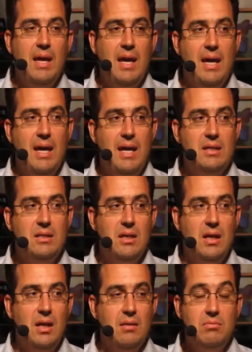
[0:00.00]
And
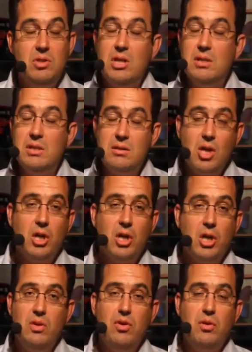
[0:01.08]
just talk
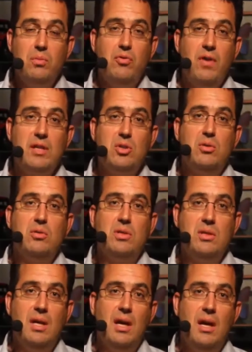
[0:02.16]
to different
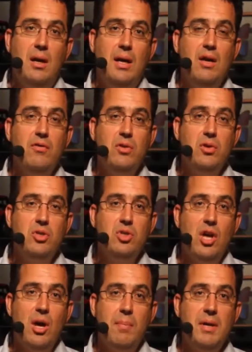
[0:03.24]
professors. If there's a
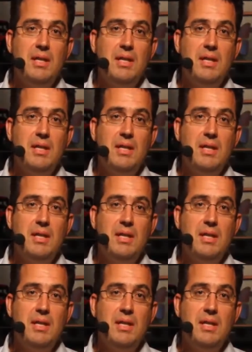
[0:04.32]
topic